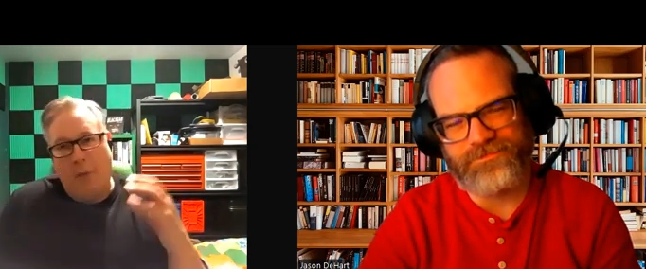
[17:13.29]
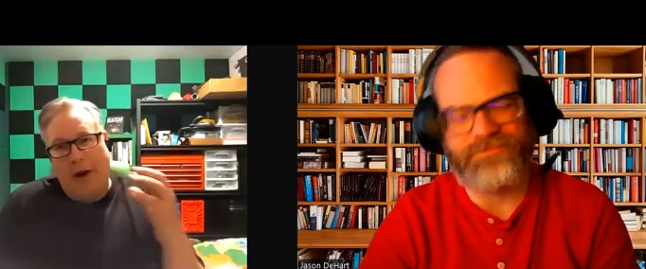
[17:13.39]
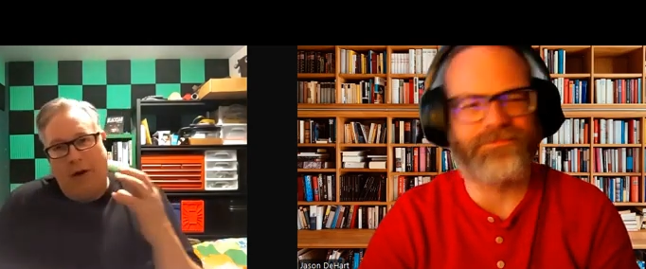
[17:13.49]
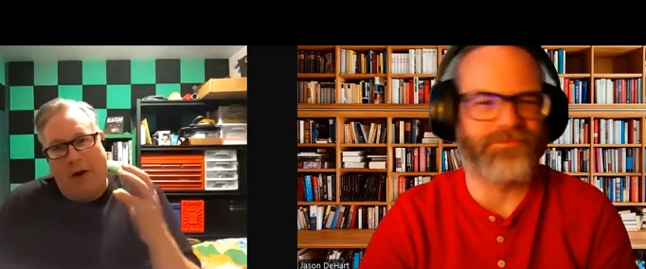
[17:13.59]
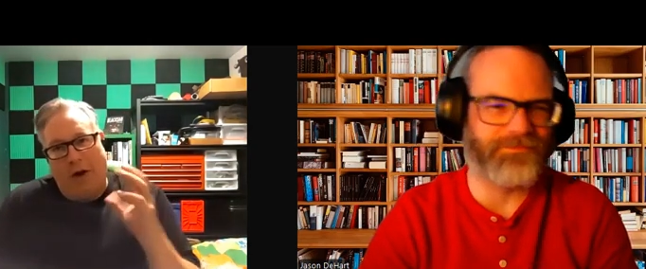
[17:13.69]

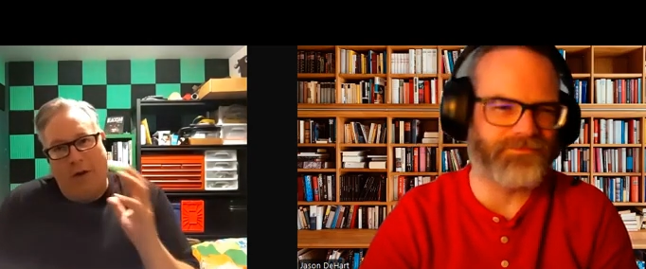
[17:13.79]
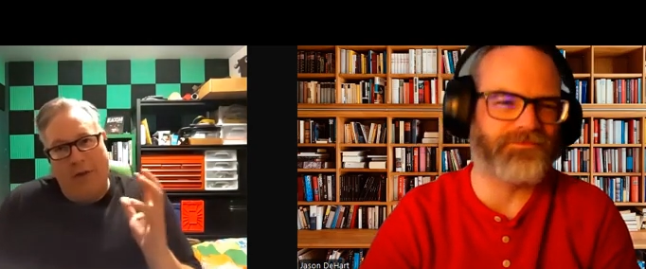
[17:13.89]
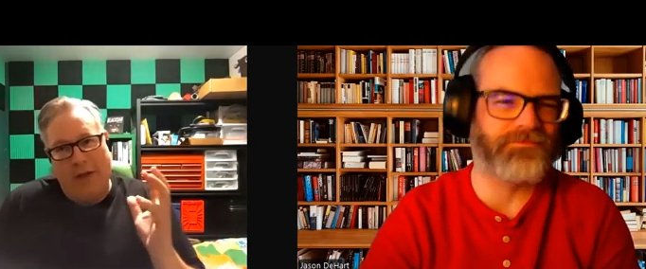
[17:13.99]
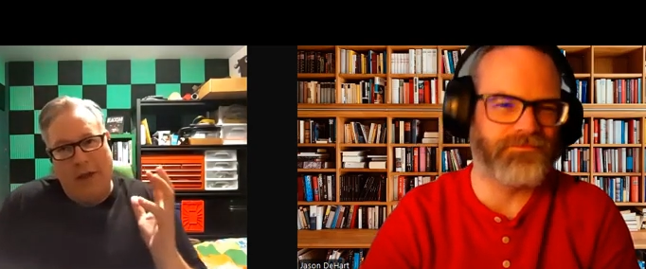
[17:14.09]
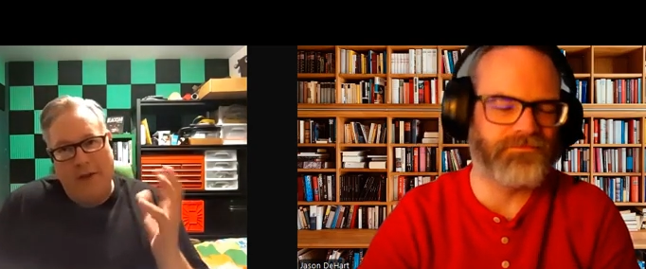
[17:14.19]
Speaker 1: Where
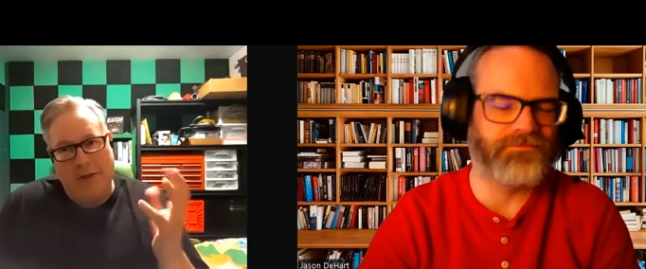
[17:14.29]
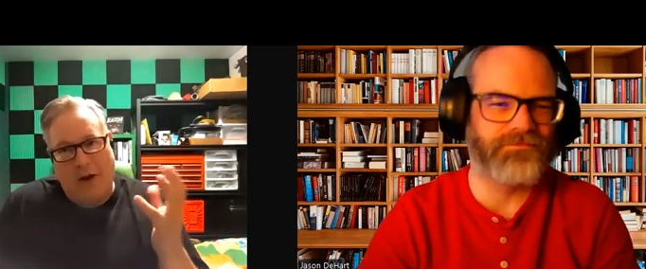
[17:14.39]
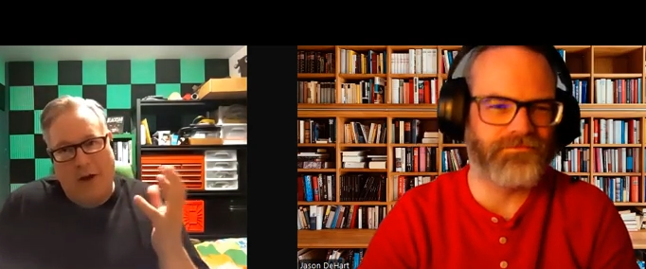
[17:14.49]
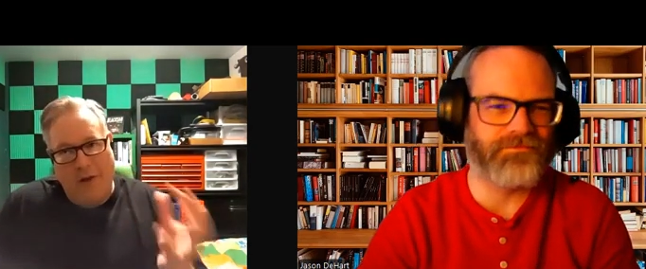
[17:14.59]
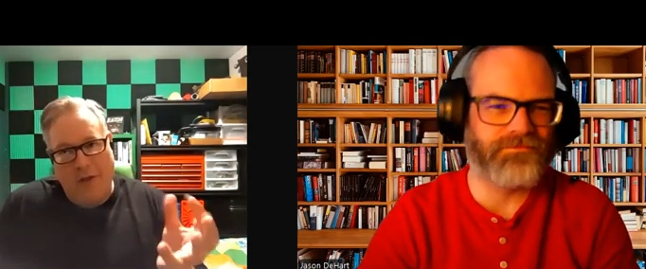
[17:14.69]
on the
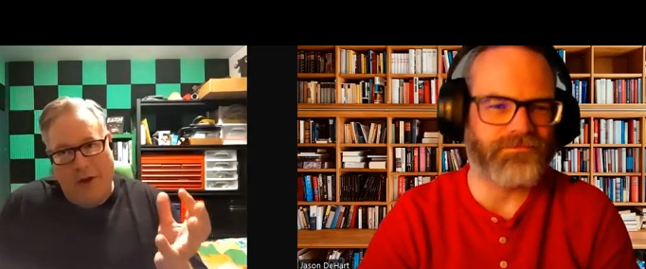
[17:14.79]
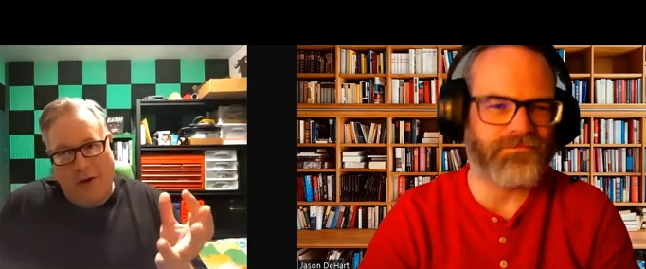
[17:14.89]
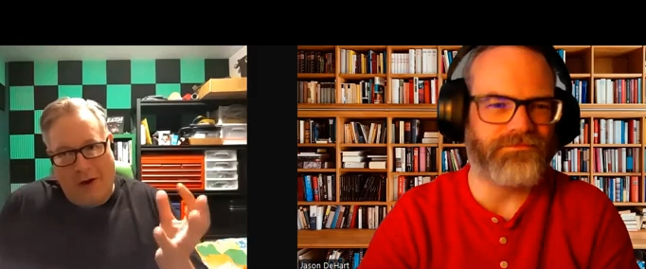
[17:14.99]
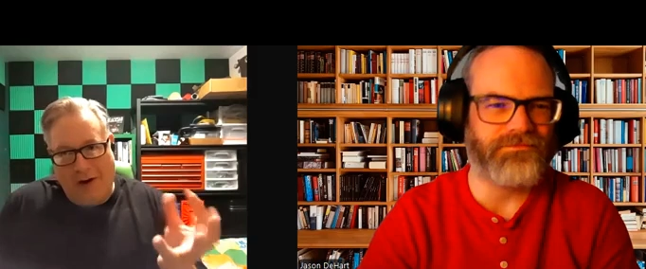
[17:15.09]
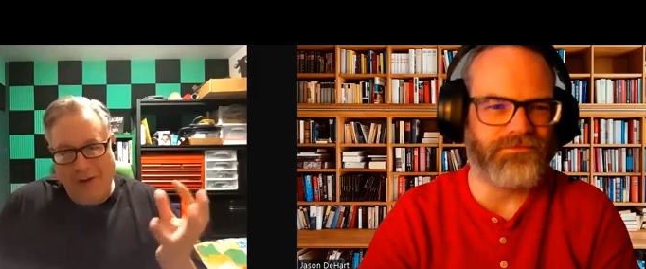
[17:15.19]
the
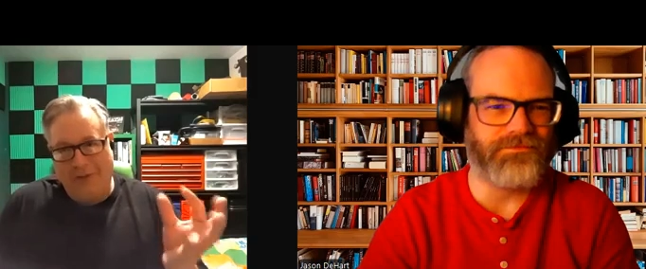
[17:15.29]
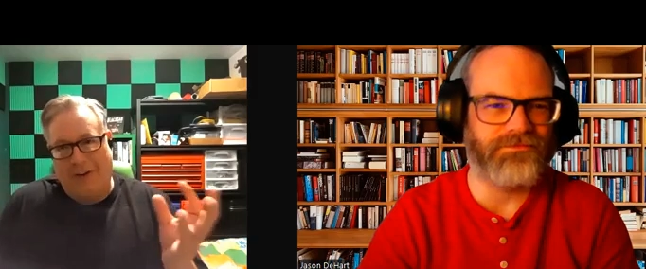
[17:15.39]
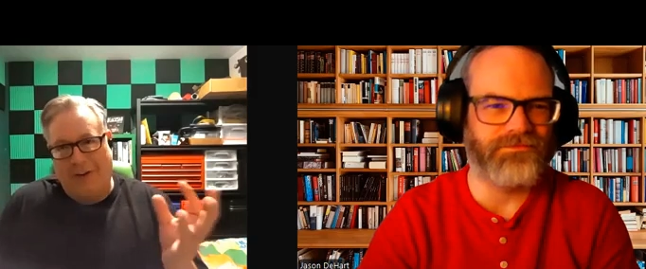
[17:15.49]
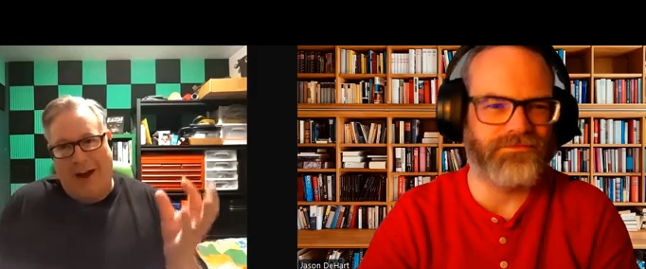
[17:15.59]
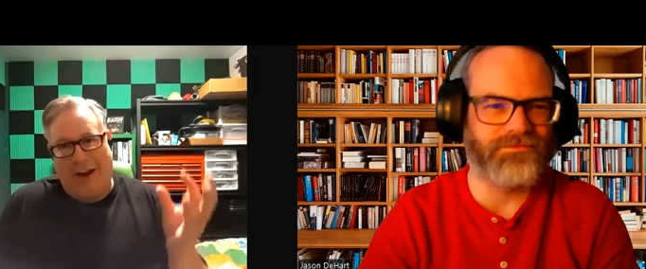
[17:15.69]
the car
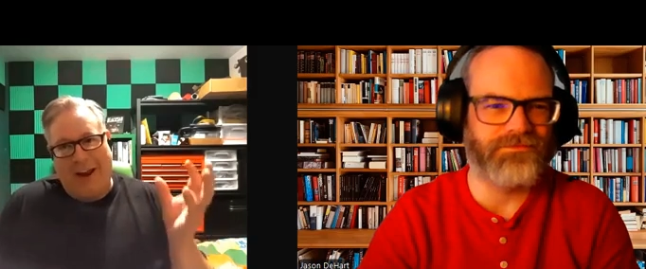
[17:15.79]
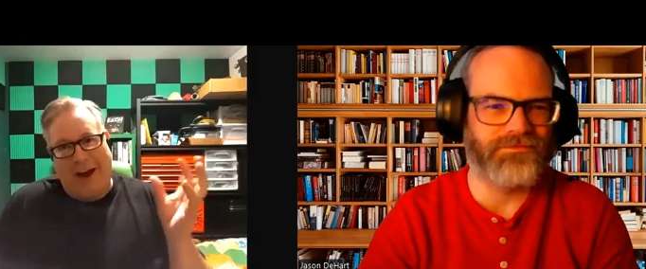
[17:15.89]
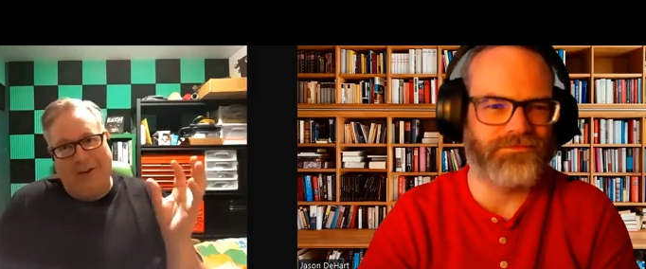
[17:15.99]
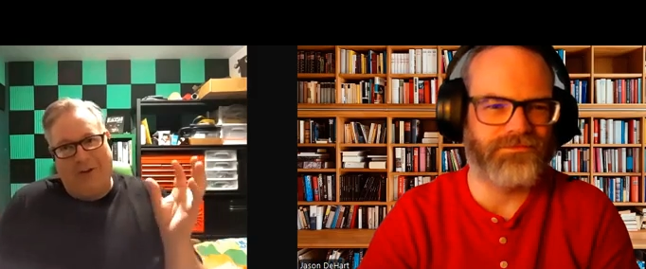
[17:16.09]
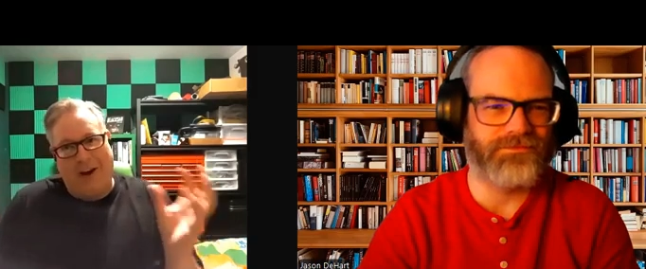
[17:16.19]
side,
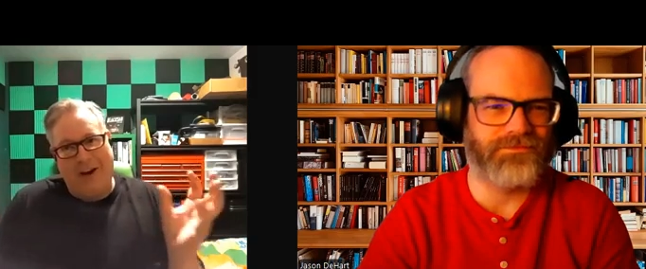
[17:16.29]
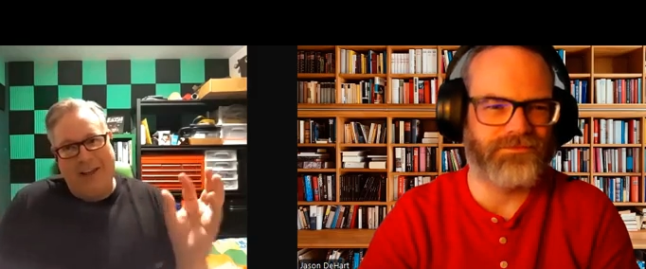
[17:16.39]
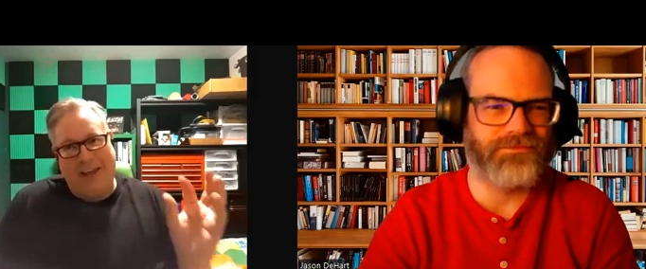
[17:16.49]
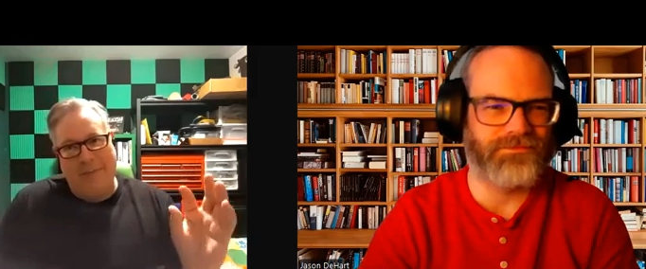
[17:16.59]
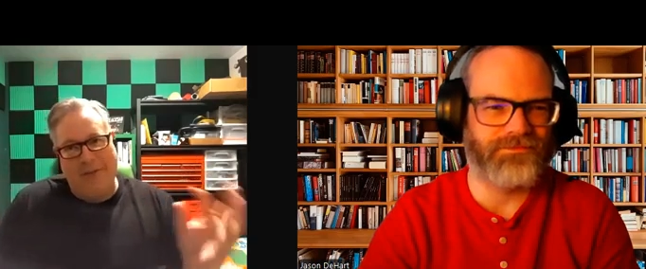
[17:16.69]
I try
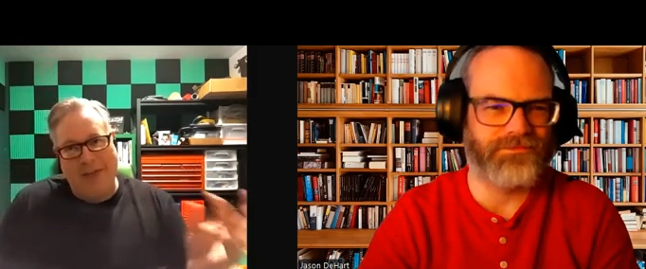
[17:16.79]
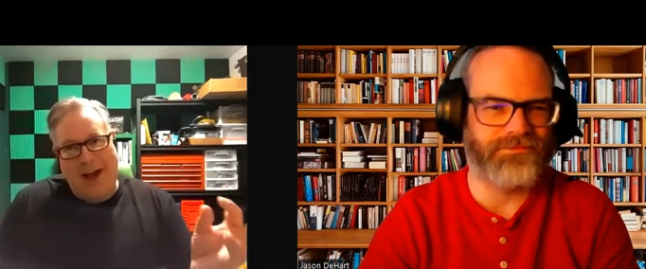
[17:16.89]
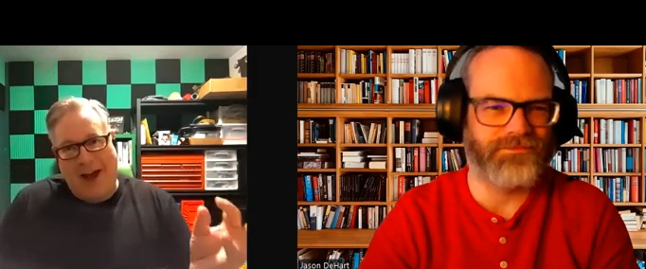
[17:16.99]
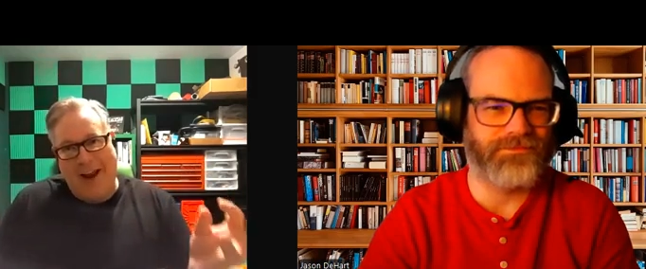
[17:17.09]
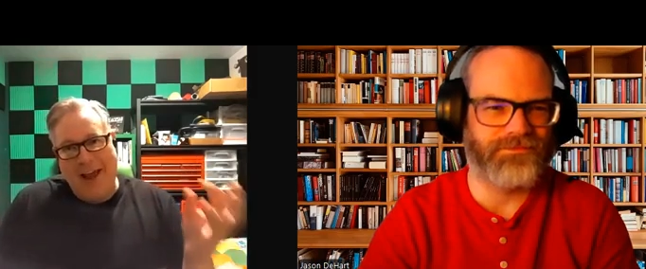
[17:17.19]
to keep
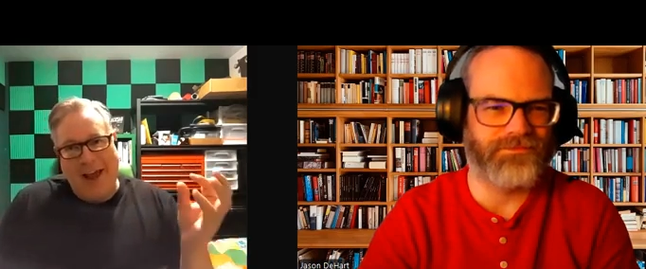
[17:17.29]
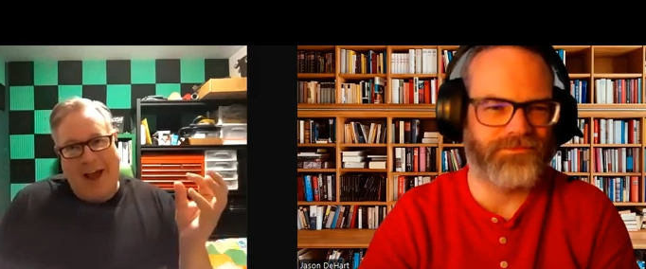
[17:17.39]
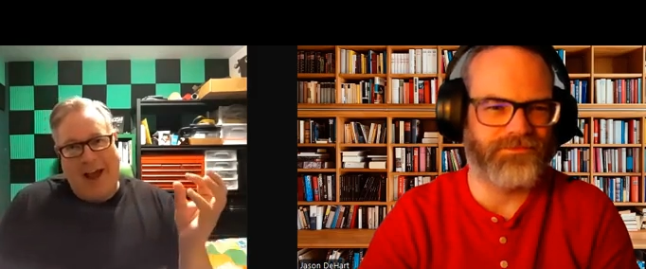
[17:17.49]
that